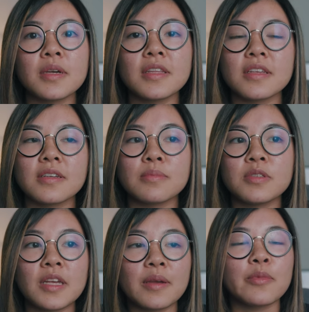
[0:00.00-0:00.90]
in the
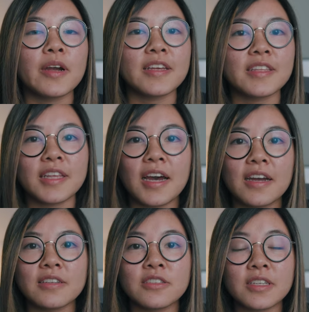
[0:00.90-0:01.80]
same way
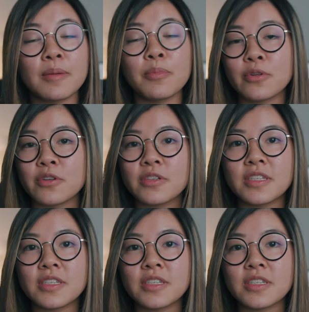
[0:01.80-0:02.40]
that skateboarders